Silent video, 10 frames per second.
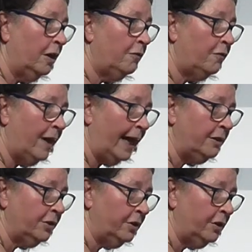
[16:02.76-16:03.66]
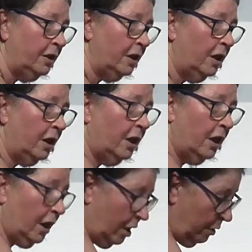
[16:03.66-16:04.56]
flatten,
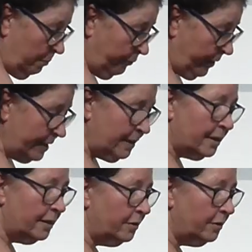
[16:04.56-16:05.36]
press,